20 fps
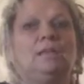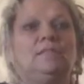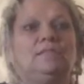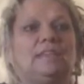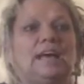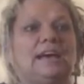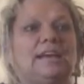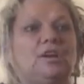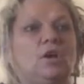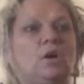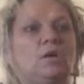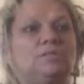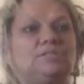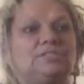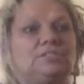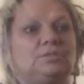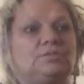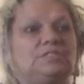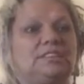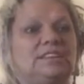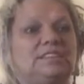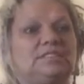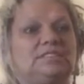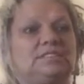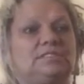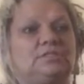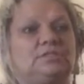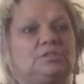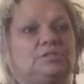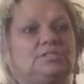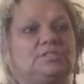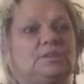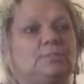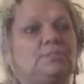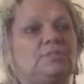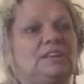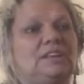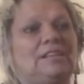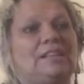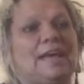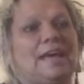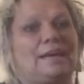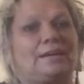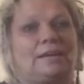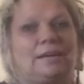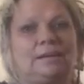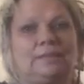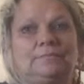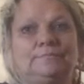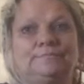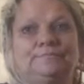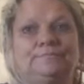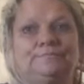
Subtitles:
That also says that there's something lacking.